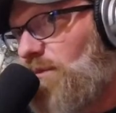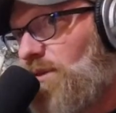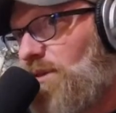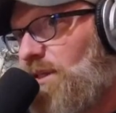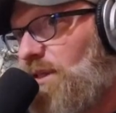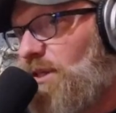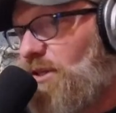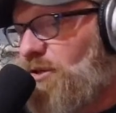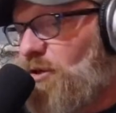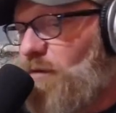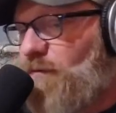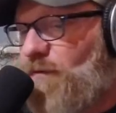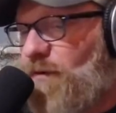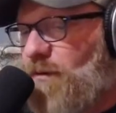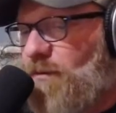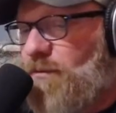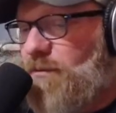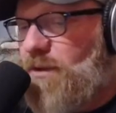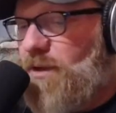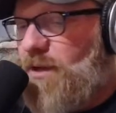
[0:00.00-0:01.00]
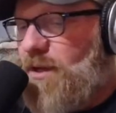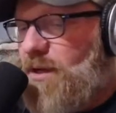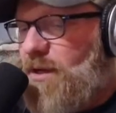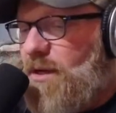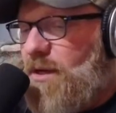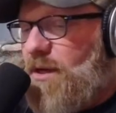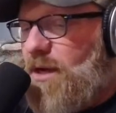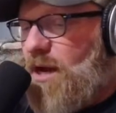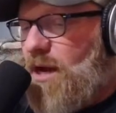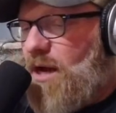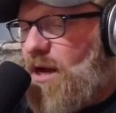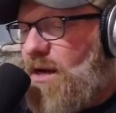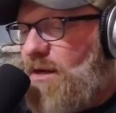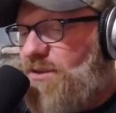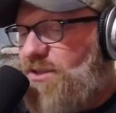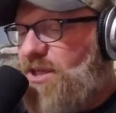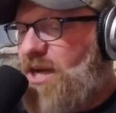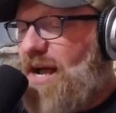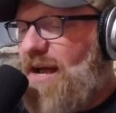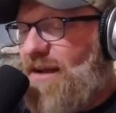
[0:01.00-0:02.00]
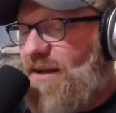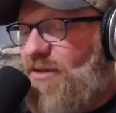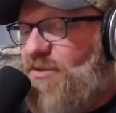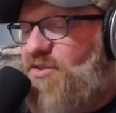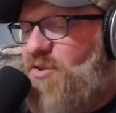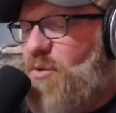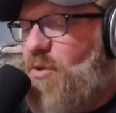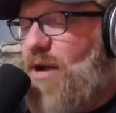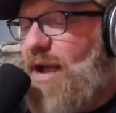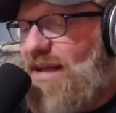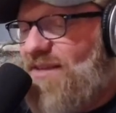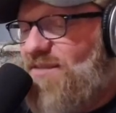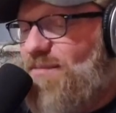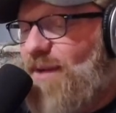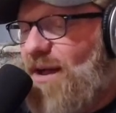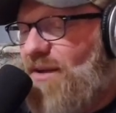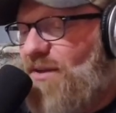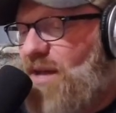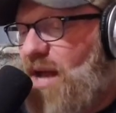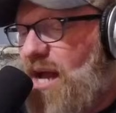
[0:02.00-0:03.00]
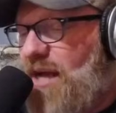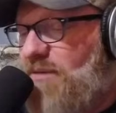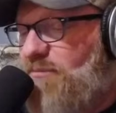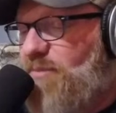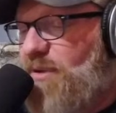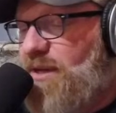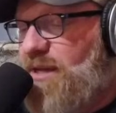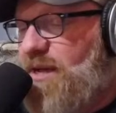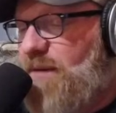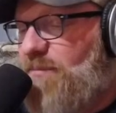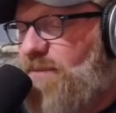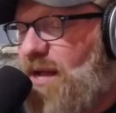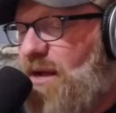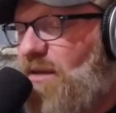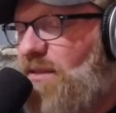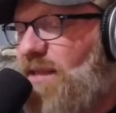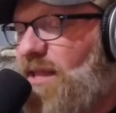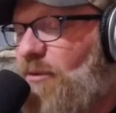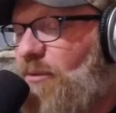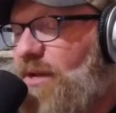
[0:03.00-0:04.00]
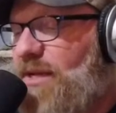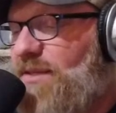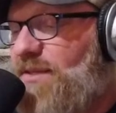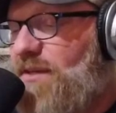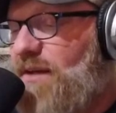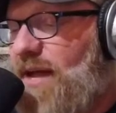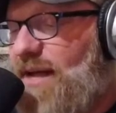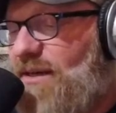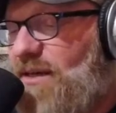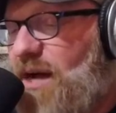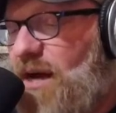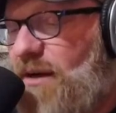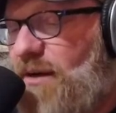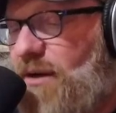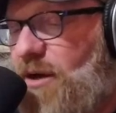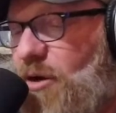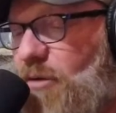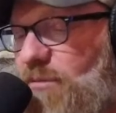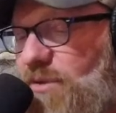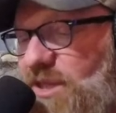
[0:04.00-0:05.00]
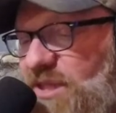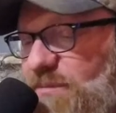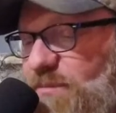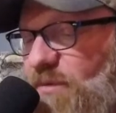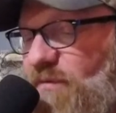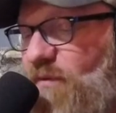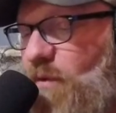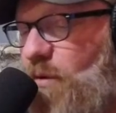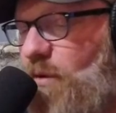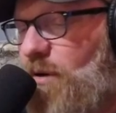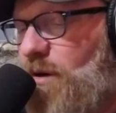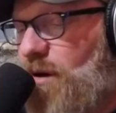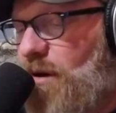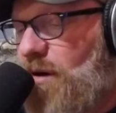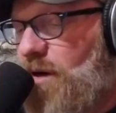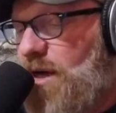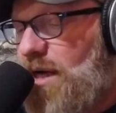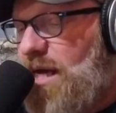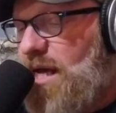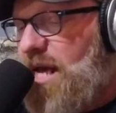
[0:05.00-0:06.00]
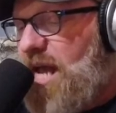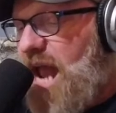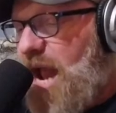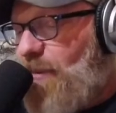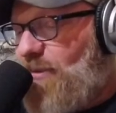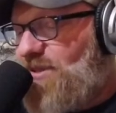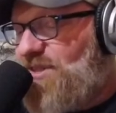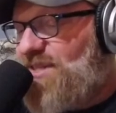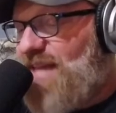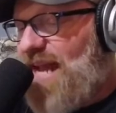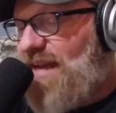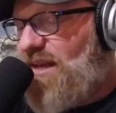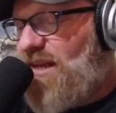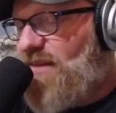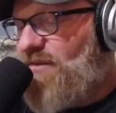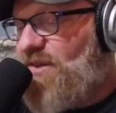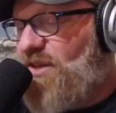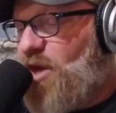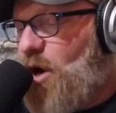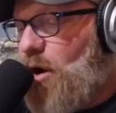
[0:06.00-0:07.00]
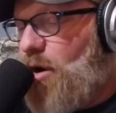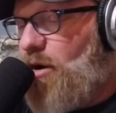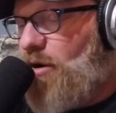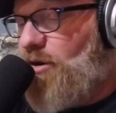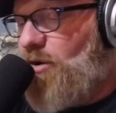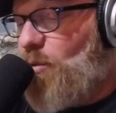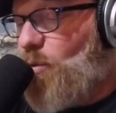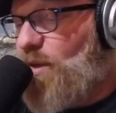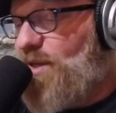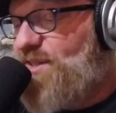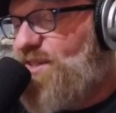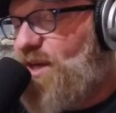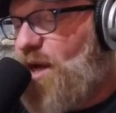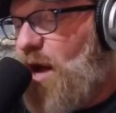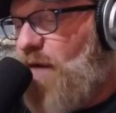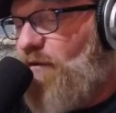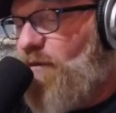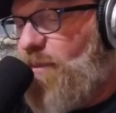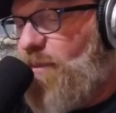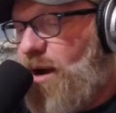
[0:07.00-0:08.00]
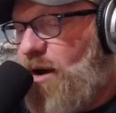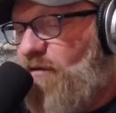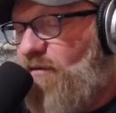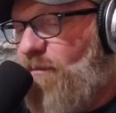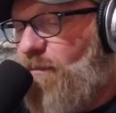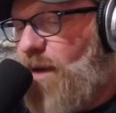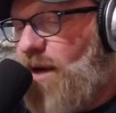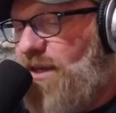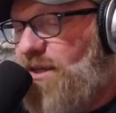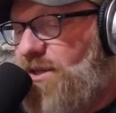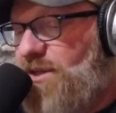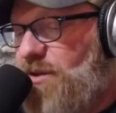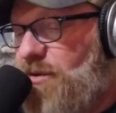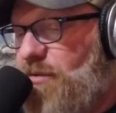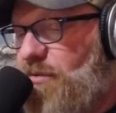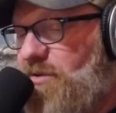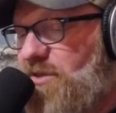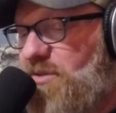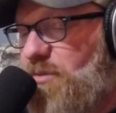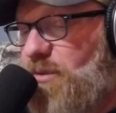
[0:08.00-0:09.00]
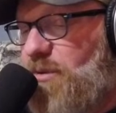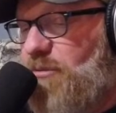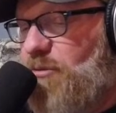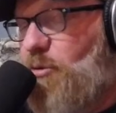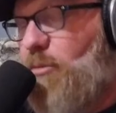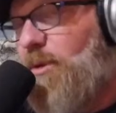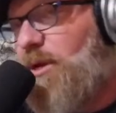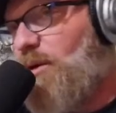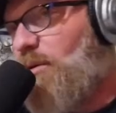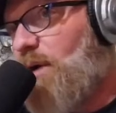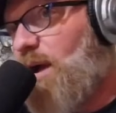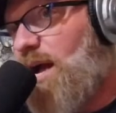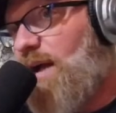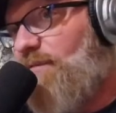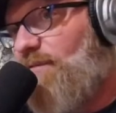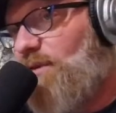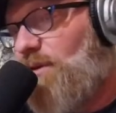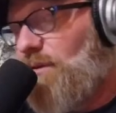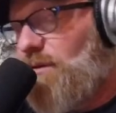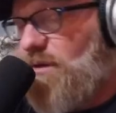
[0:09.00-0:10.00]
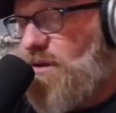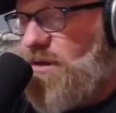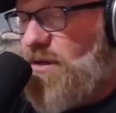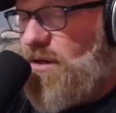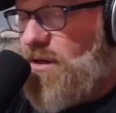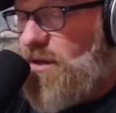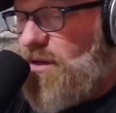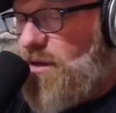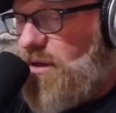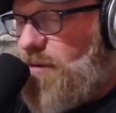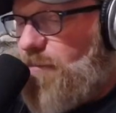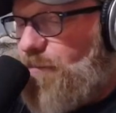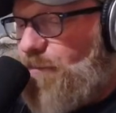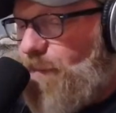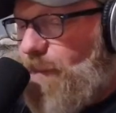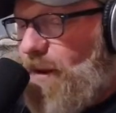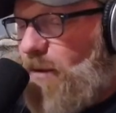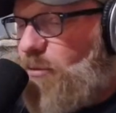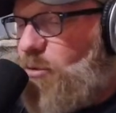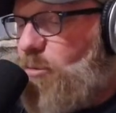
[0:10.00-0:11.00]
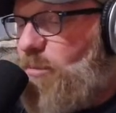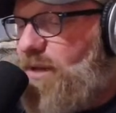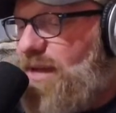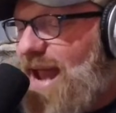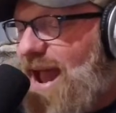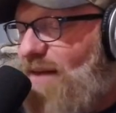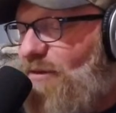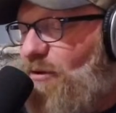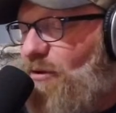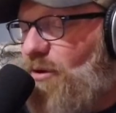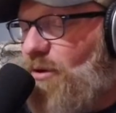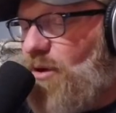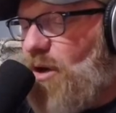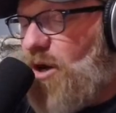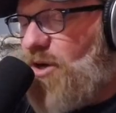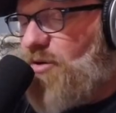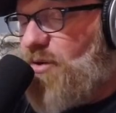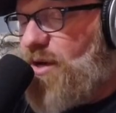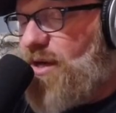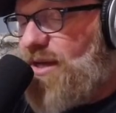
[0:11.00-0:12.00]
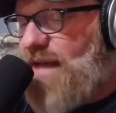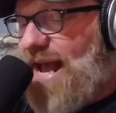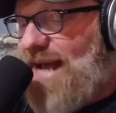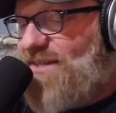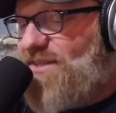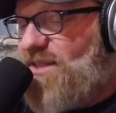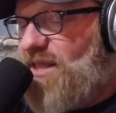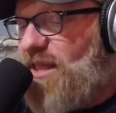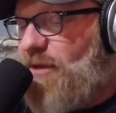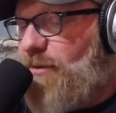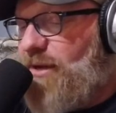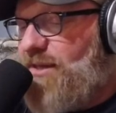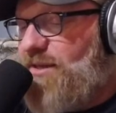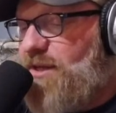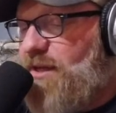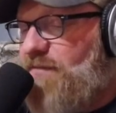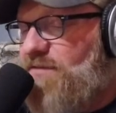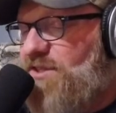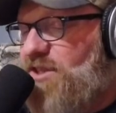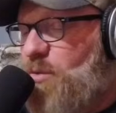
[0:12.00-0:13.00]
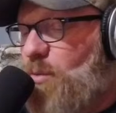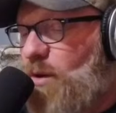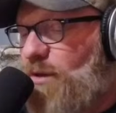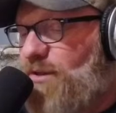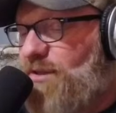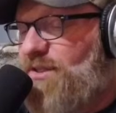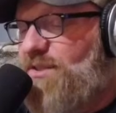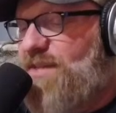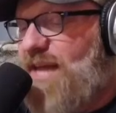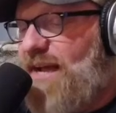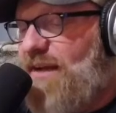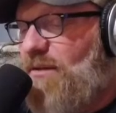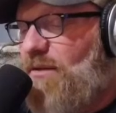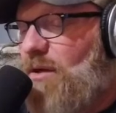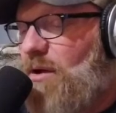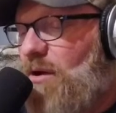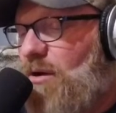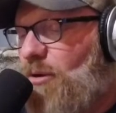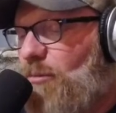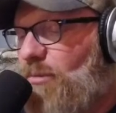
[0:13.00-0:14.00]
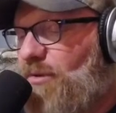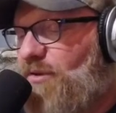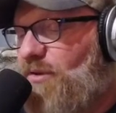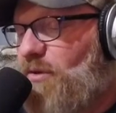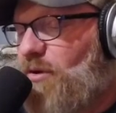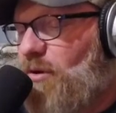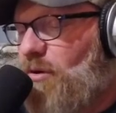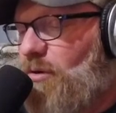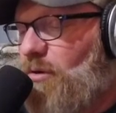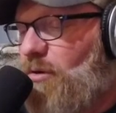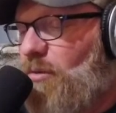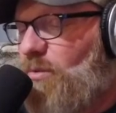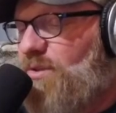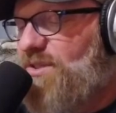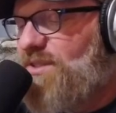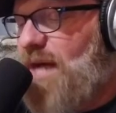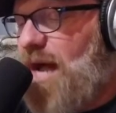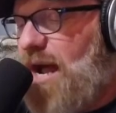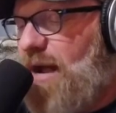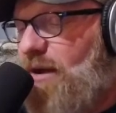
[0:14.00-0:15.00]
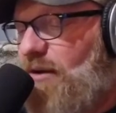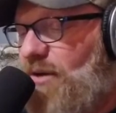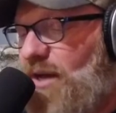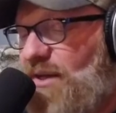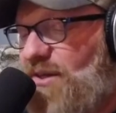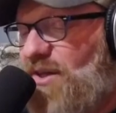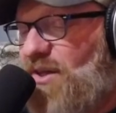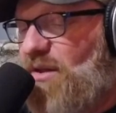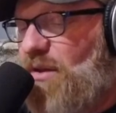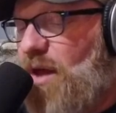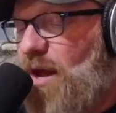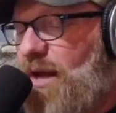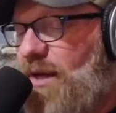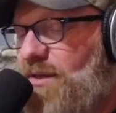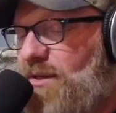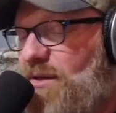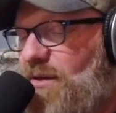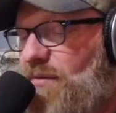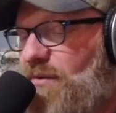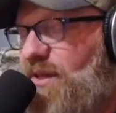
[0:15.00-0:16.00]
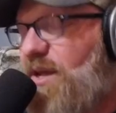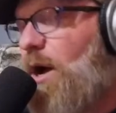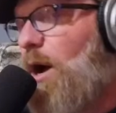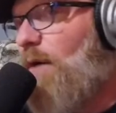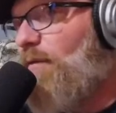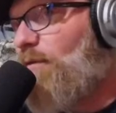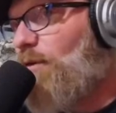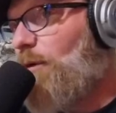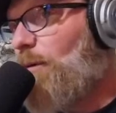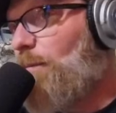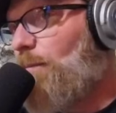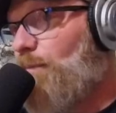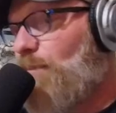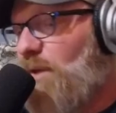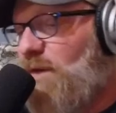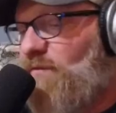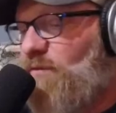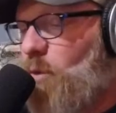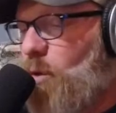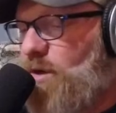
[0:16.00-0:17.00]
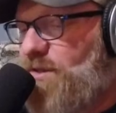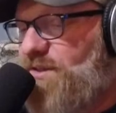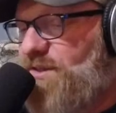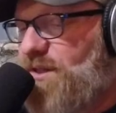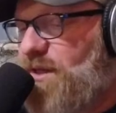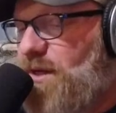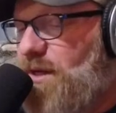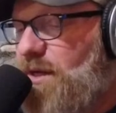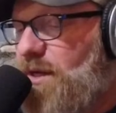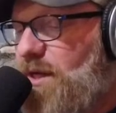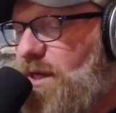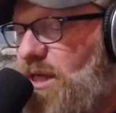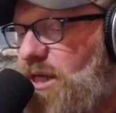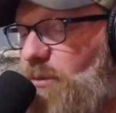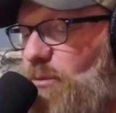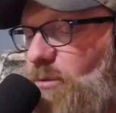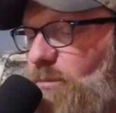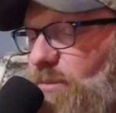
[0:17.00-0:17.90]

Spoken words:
Get a twofer. She got to her house about 9 p.m. Now, Clarita had gotten home just before her and was standing in the yard rinsing off a of muddy shoes when Ruby arrived. Ruby gathered her laundry and asked Clarita if she wanted to tag along, but the girl was tired and declined the offer. Of course, it would